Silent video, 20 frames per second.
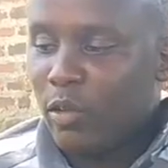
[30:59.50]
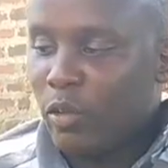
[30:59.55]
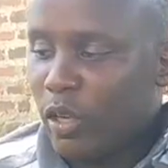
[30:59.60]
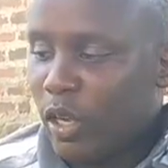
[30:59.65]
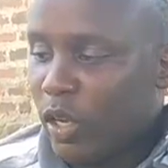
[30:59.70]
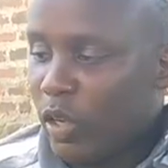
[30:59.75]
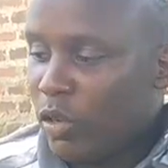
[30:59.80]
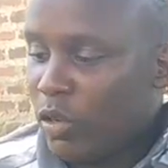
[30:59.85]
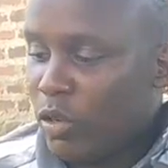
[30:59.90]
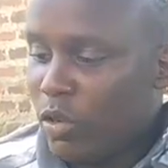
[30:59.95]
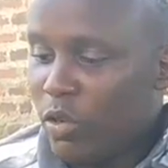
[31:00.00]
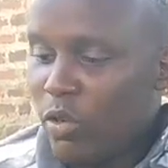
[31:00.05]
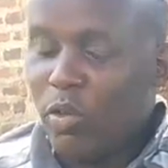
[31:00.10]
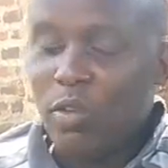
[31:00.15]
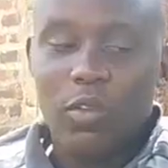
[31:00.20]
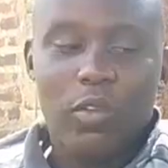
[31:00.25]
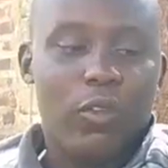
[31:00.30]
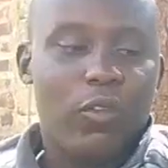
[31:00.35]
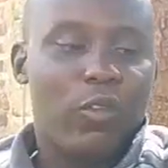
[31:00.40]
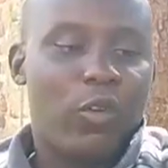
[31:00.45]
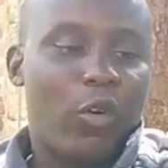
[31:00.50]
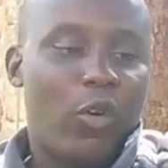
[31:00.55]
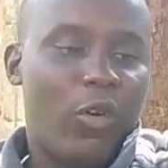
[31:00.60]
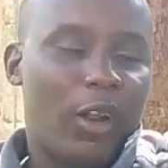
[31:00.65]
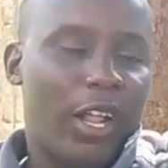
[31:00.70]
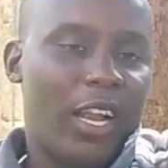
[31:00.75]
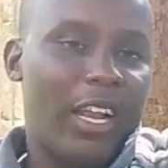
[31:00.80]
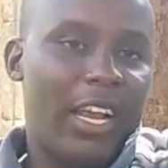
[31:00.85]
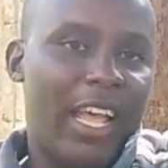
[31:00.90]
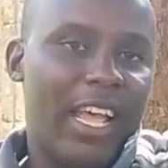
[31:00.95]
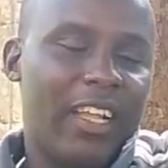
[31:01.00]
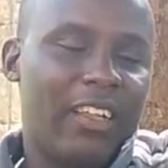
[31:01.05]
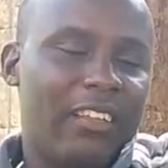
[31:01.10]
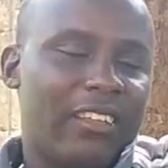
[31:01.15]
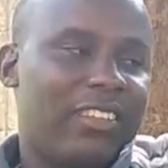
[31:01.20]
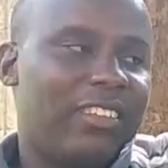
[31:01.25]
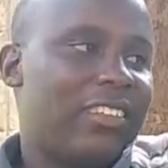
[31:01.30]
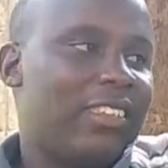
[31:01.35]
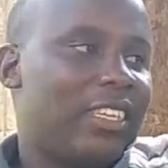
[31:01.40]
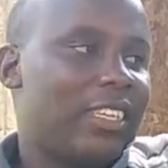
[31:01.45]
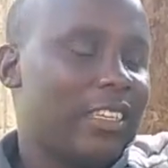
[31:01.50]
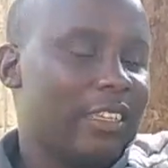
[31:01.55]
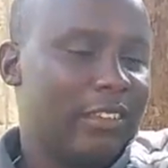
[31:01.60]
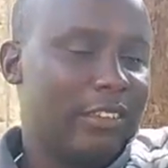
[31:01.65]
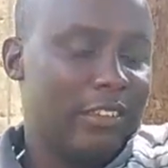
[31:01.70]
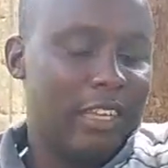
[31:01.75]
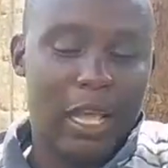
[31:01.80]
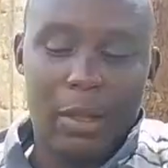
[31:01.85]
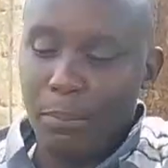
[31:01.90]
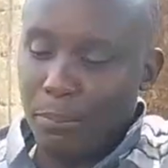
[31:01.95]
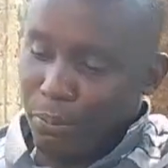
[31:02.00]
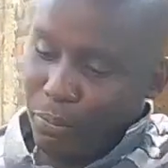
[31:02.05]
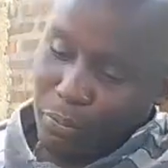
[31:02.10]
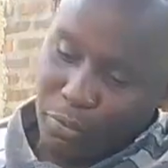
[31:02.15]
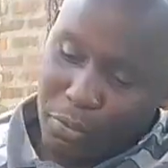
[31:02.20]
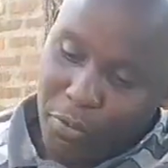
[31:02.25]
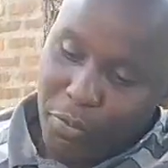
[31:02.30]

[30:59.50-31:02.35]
good look or a next step,